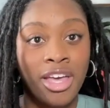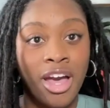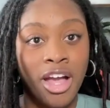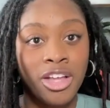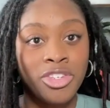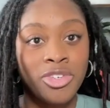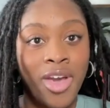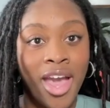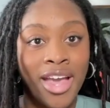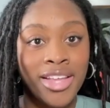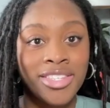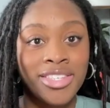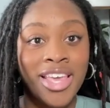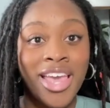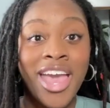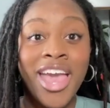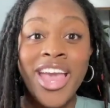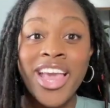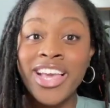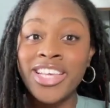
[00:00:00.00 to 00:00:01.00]
contract
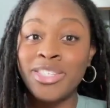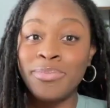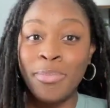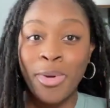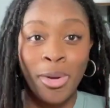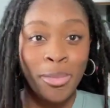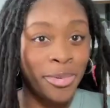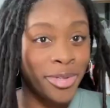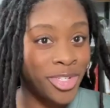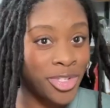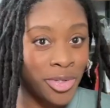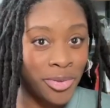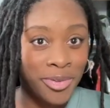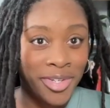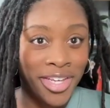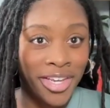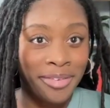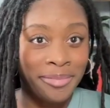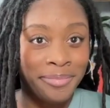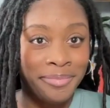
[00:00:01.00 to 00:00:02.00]
is
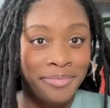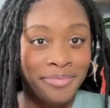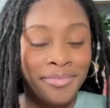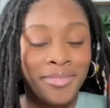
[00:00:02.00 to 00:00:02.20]
perpetuity.